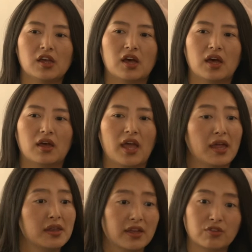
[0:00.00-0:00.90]
Uh,
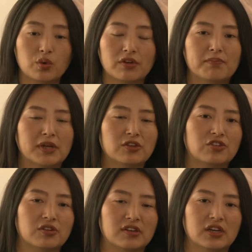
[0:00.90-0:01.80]
and as you have
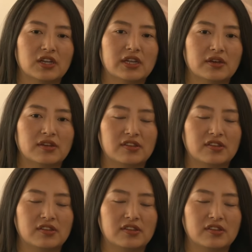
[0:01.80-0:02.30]
mentioned earlier,